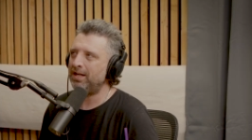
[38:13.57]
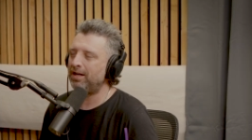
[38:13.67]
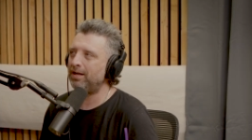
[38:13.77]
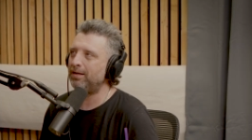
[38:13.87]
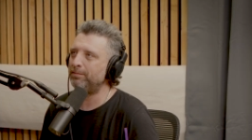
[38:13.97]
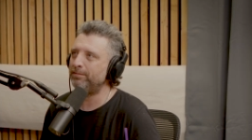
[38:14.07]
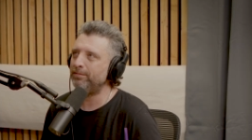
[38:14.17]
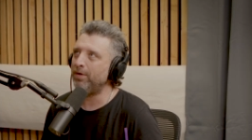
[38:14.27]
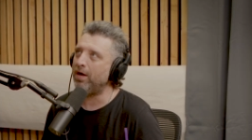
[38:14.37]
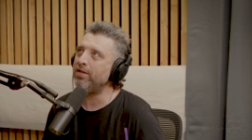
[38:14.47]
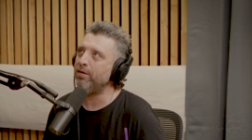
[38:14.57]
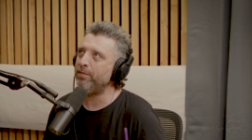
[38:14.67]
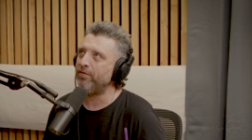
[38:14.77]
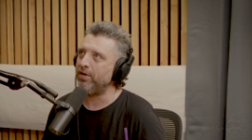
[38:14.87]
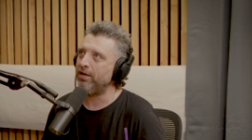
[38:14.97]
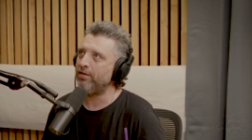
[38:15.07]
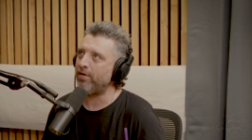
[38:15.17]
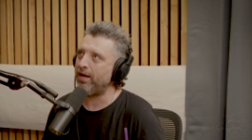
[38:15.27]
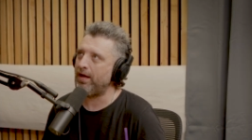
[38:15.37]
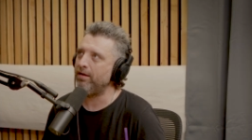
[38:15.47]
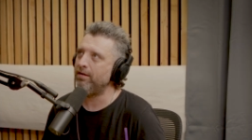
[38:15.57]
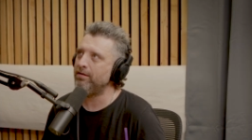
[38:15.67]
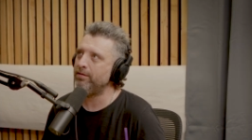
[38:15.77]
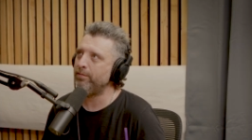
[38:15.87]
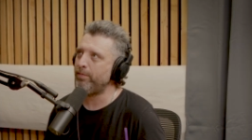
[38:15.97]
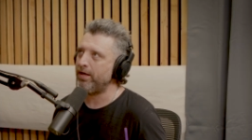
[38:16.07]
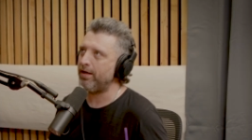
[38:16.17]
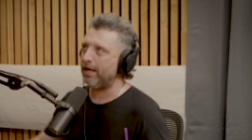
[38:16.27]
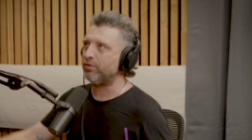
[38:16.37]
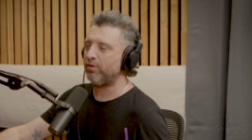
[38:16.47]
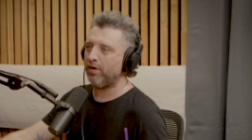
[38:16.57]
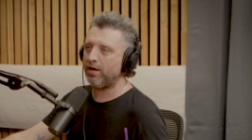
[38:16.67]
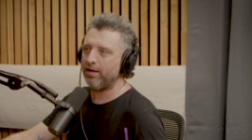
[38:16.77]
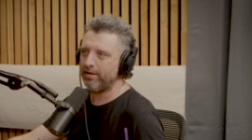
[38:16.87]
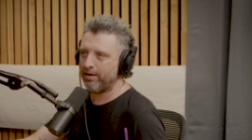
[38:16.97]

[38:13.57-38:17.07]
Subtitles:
No, I think it would be funny if I had been an astronaut and then